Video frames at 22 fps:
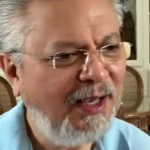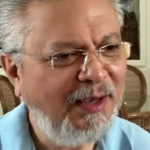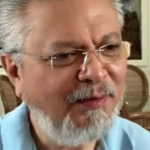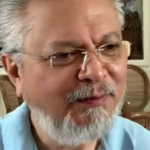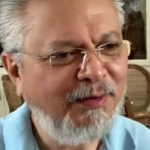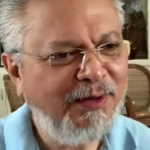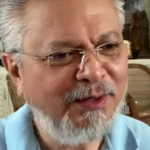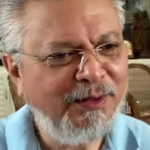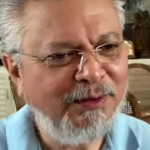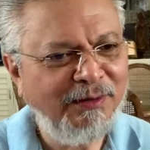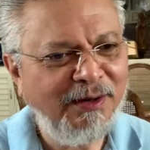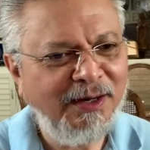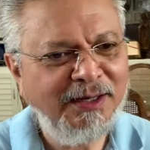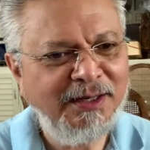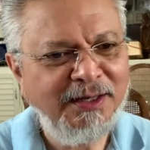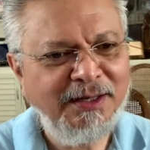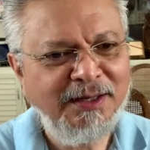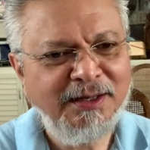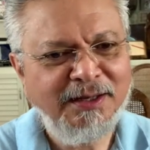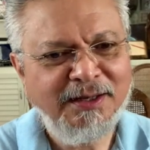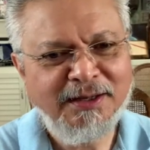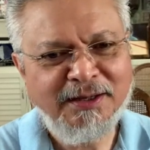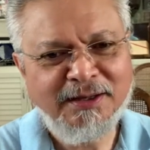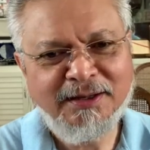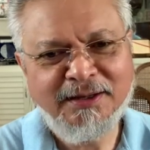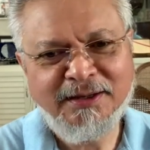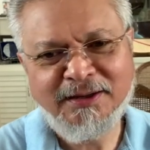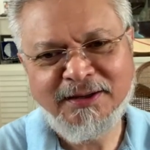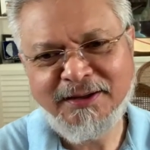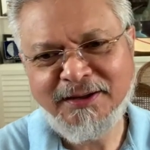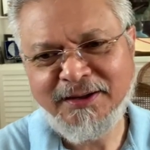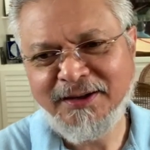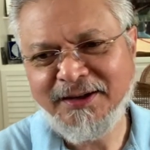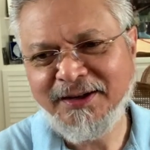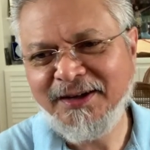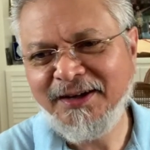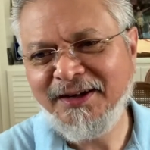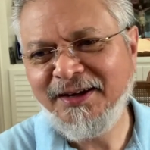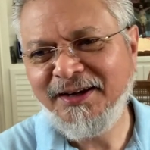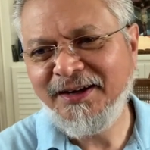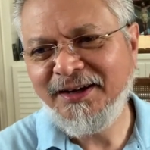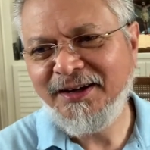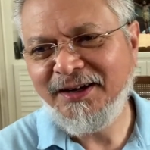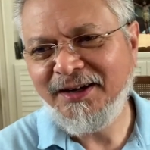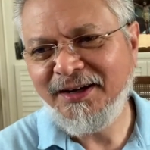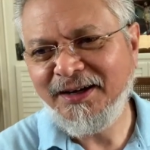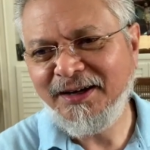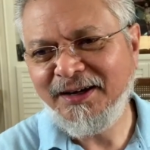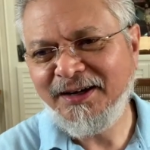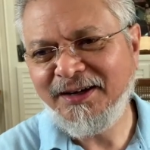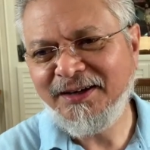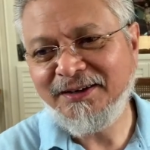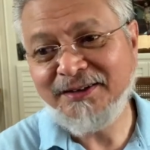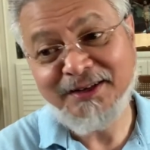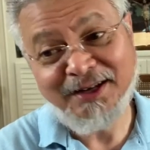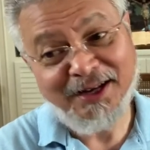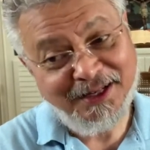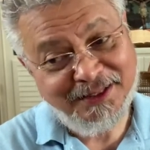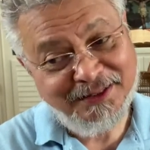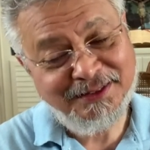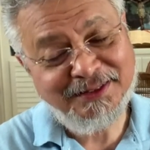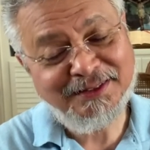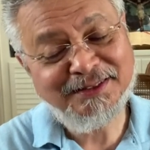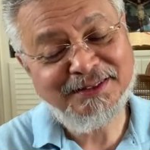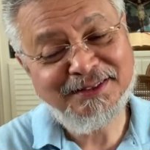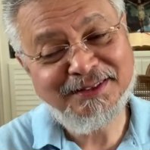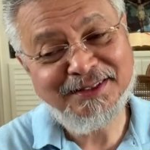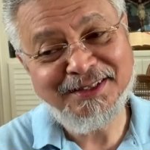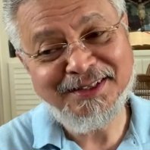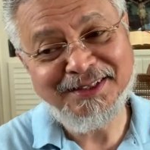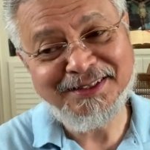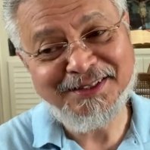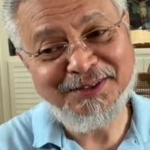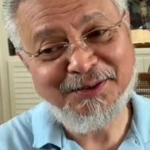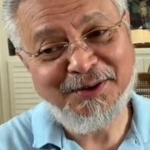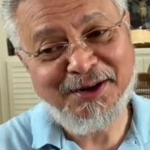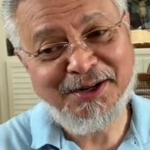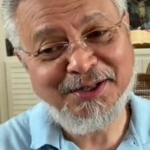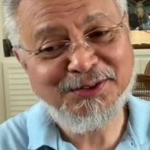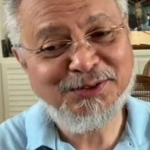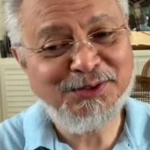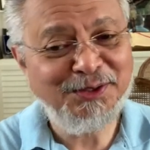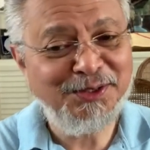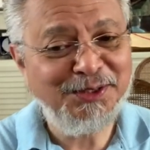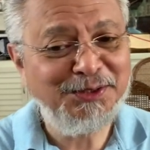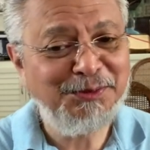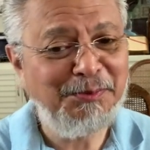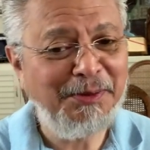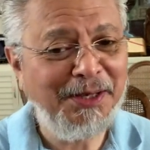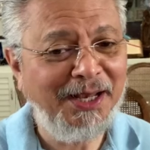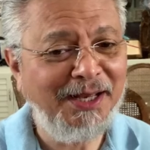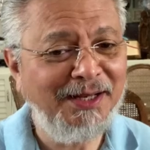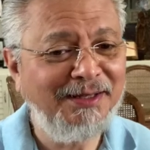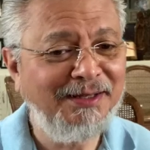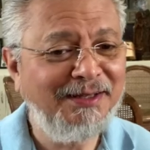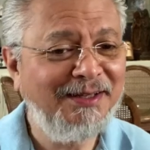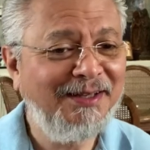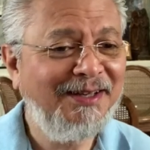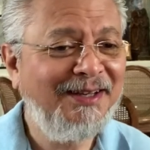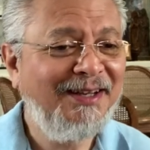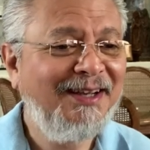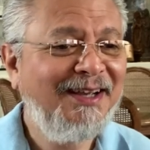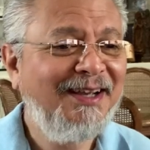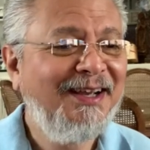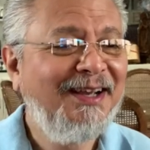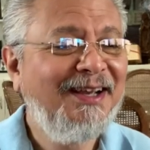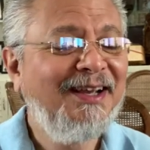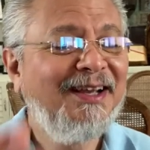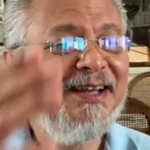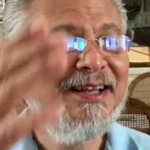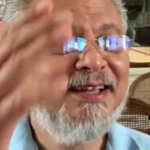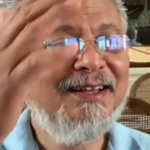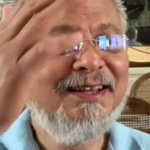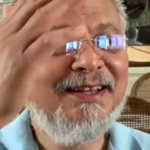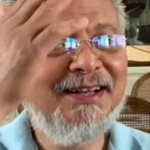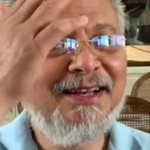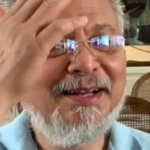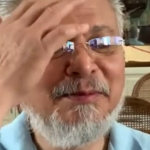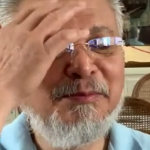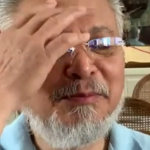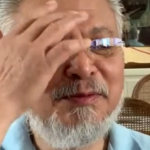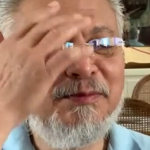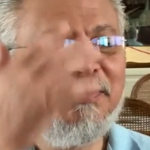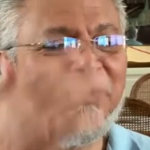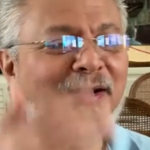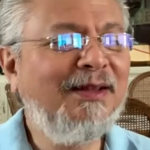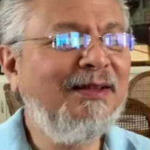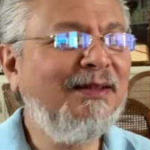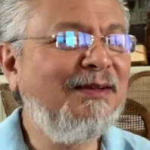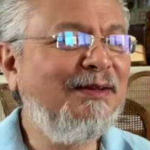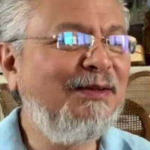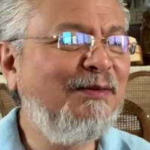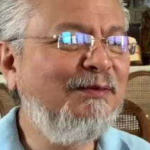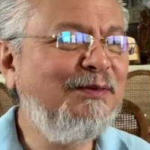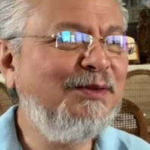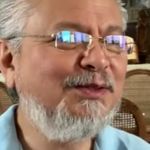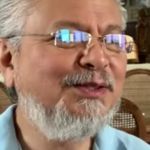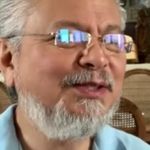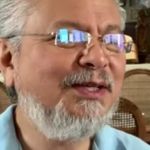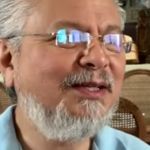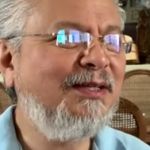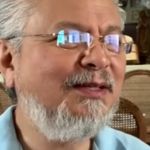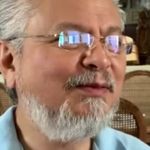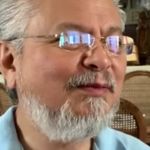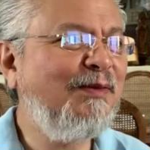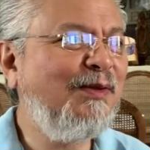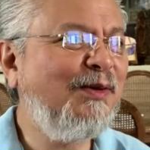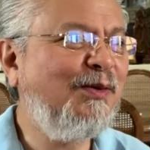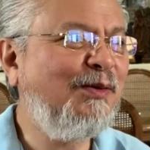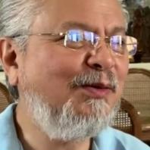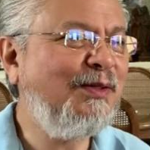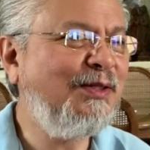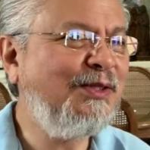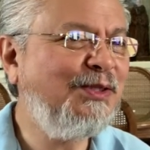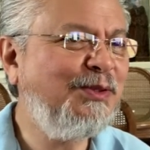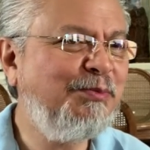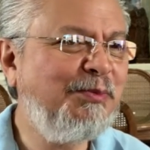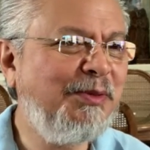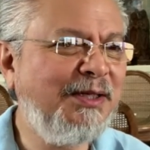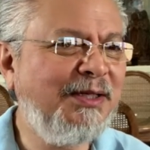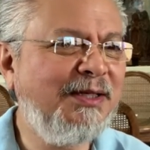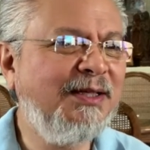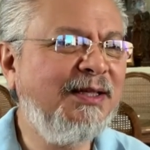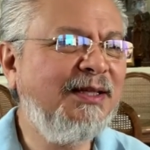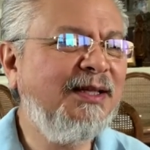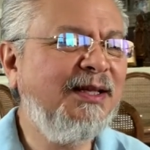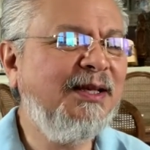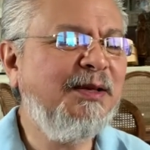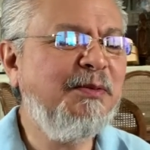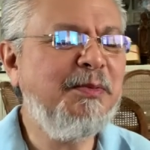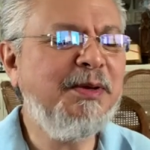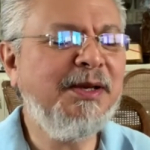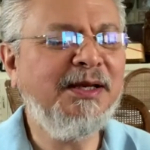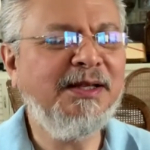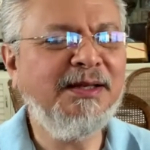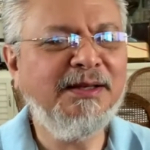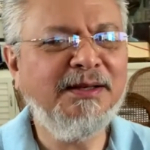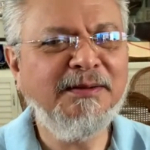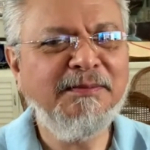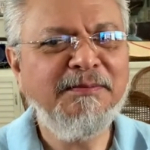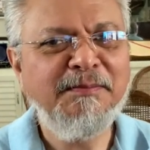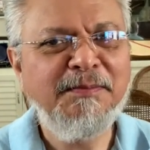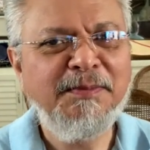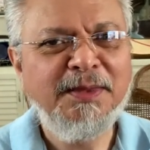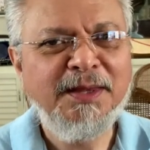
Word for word: Ava, you ready? Yes. Uh, yes, you are. So let's begin. name the Father and the Son and the Holy Spirit. Amen.